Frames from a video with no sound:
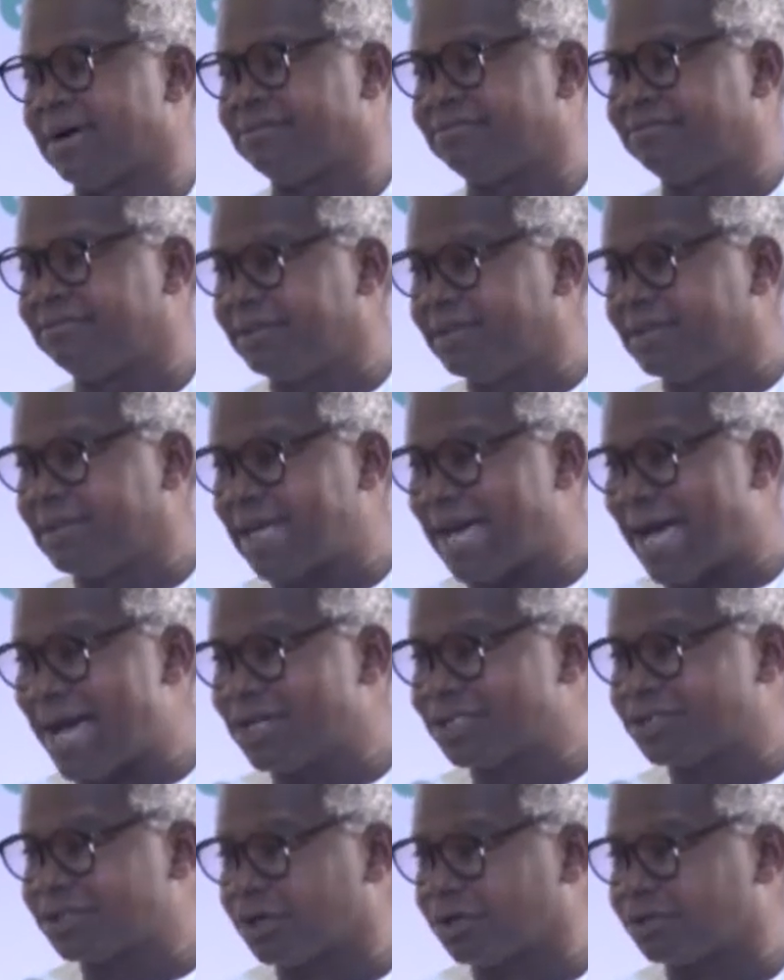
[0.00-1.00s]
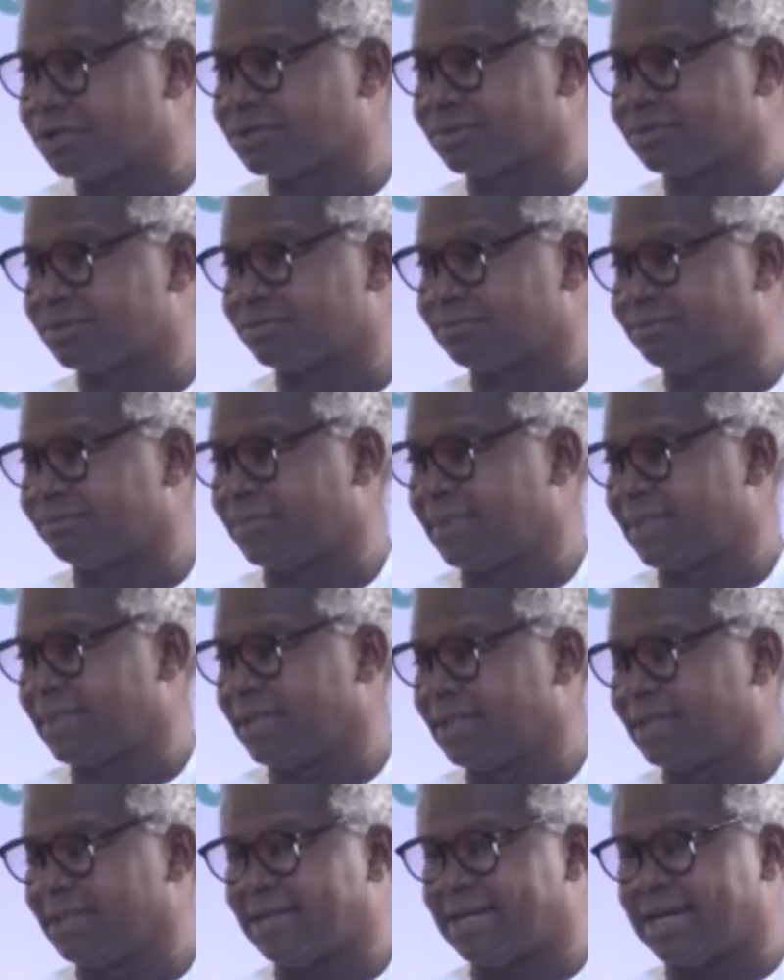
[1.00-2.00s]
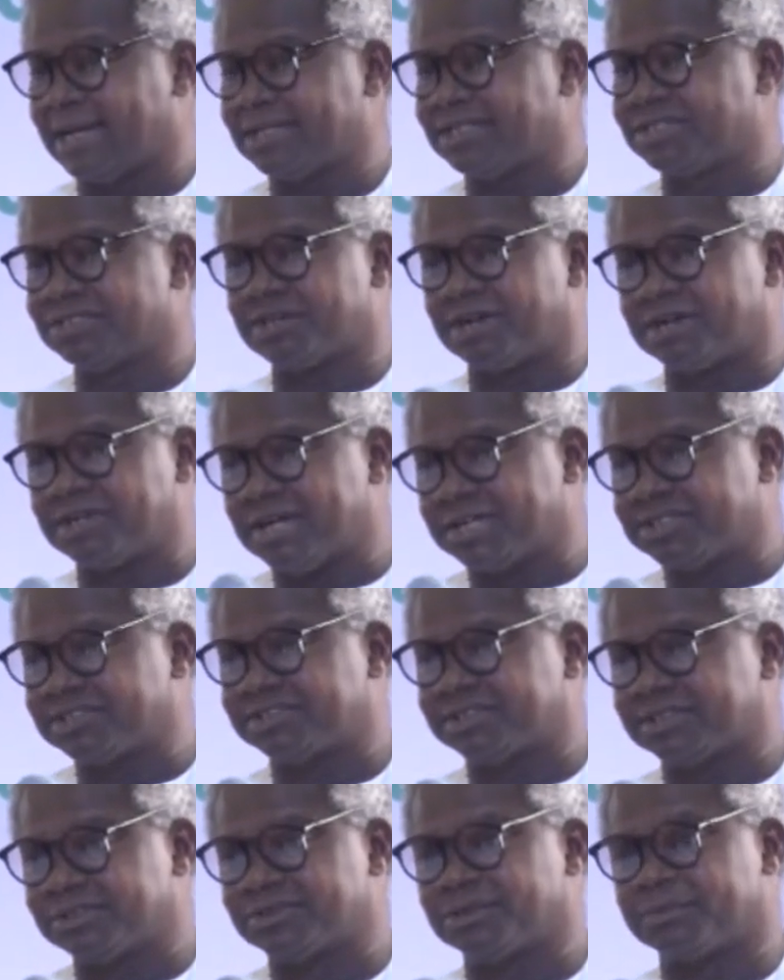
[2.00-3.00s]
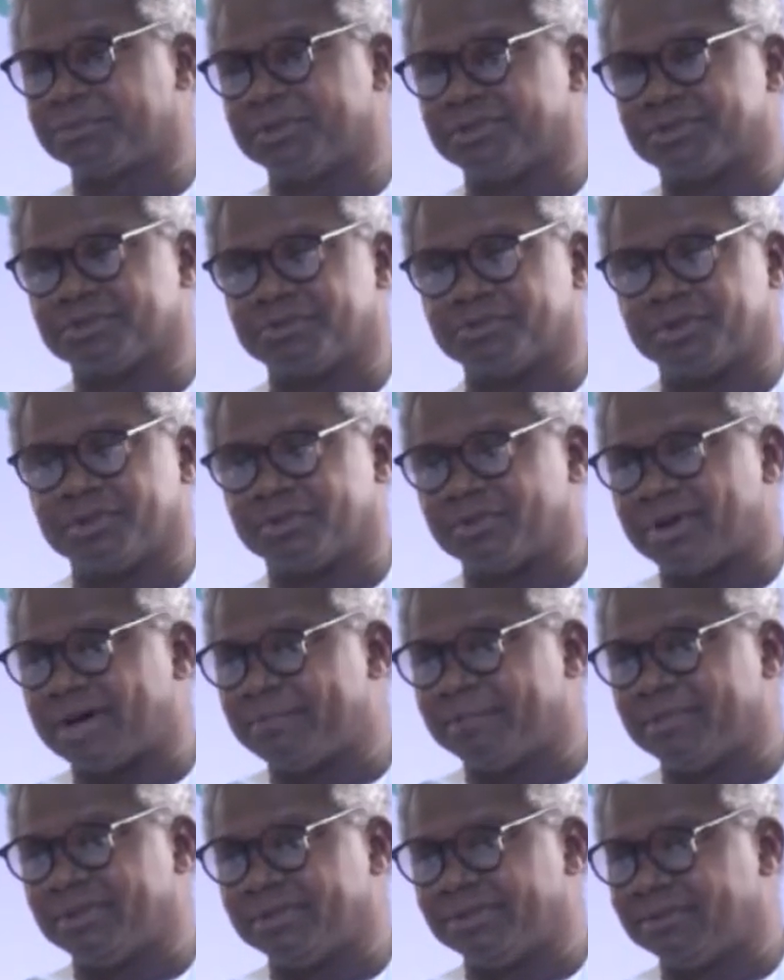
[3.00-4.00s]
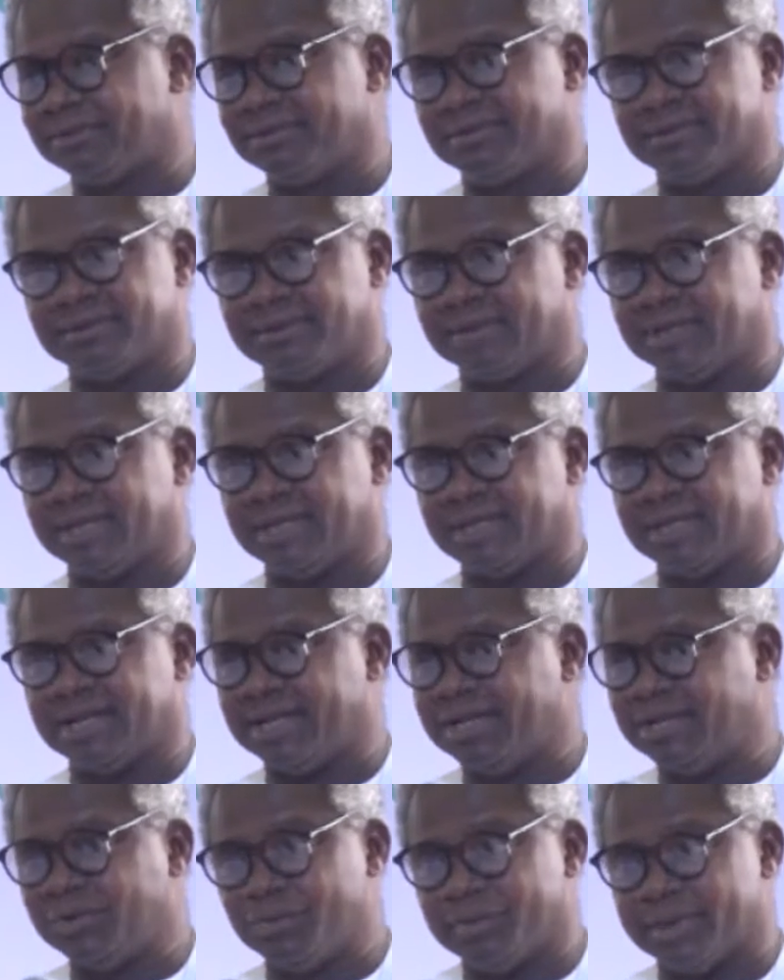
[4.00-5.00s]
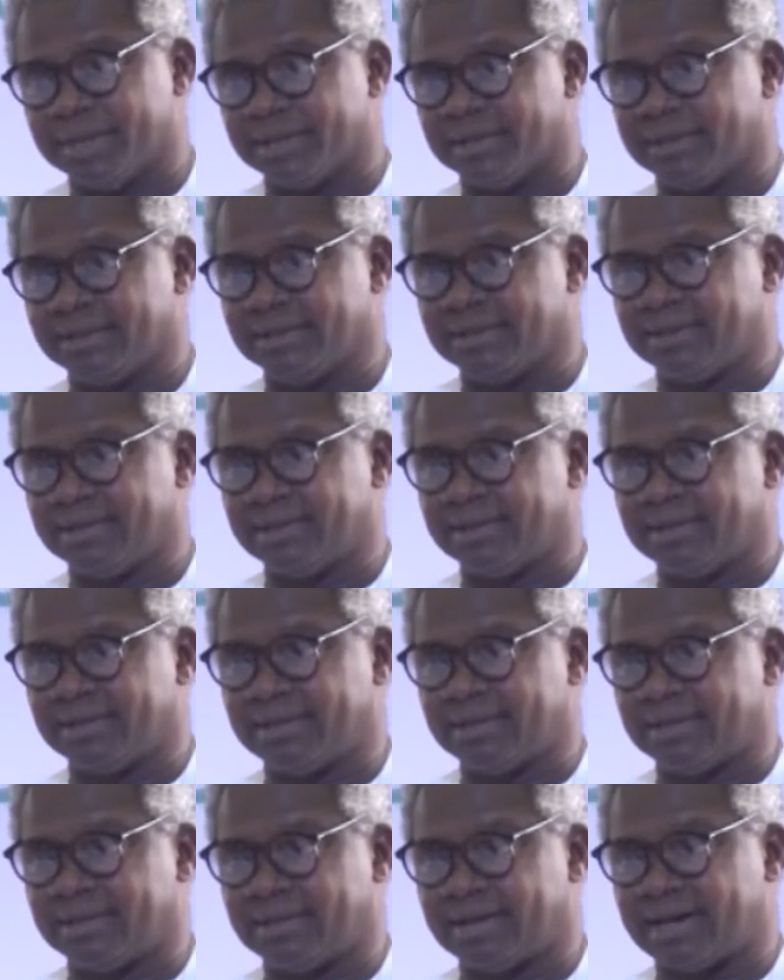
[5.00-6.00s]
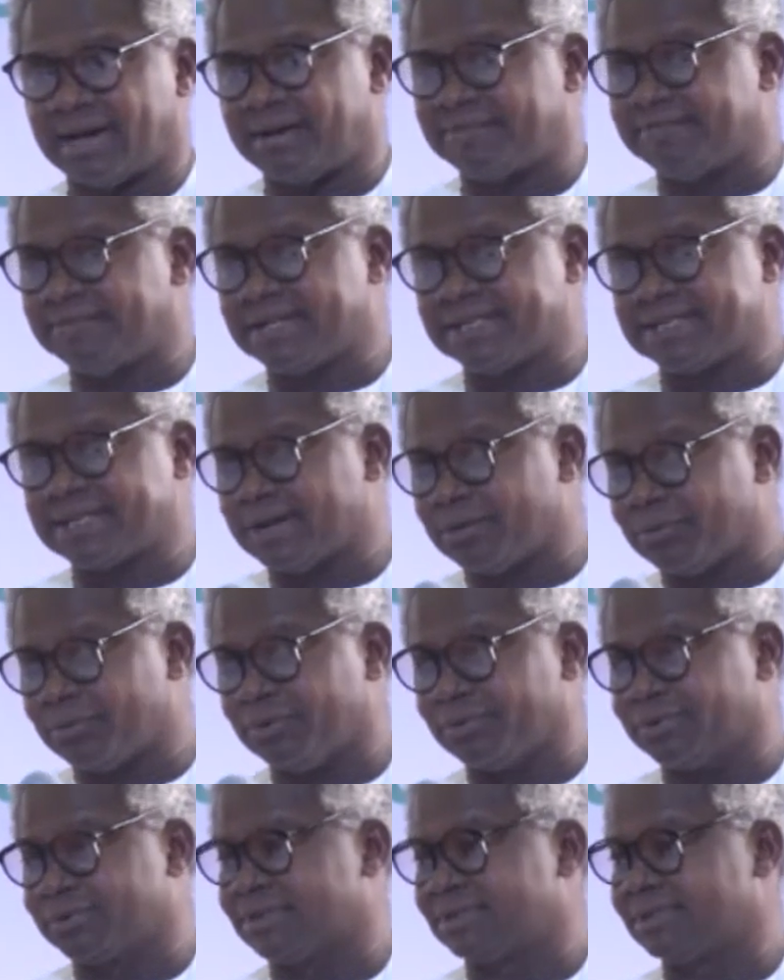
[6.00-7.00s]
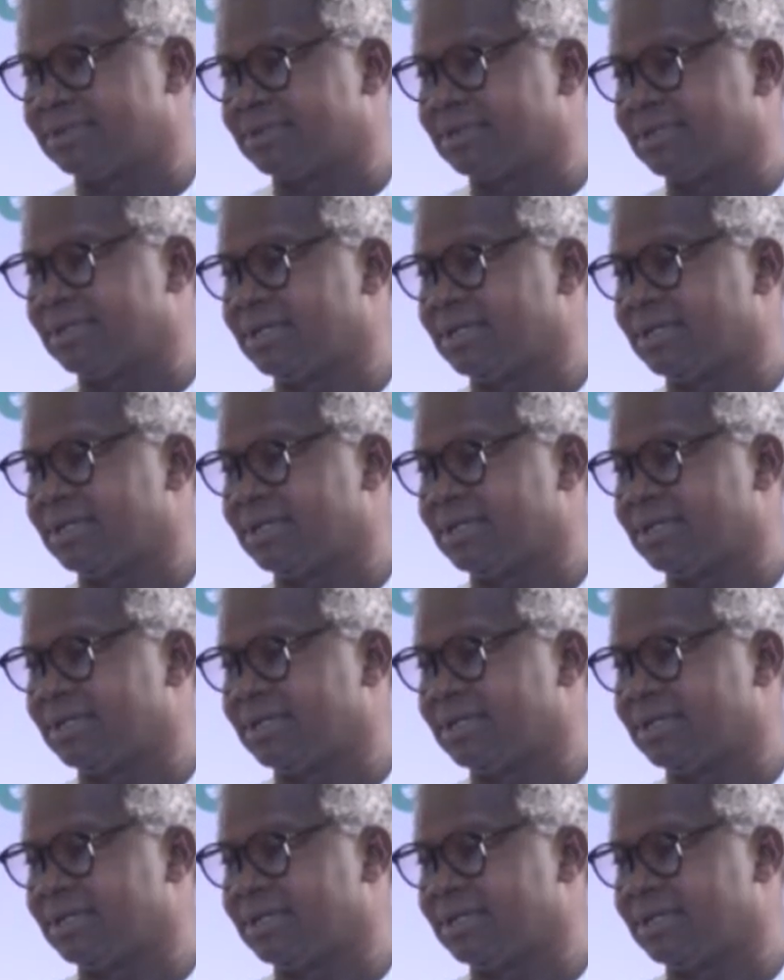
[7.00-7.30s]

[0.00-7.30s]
might feel anxious that is not necessary to have been in any way afflicted with.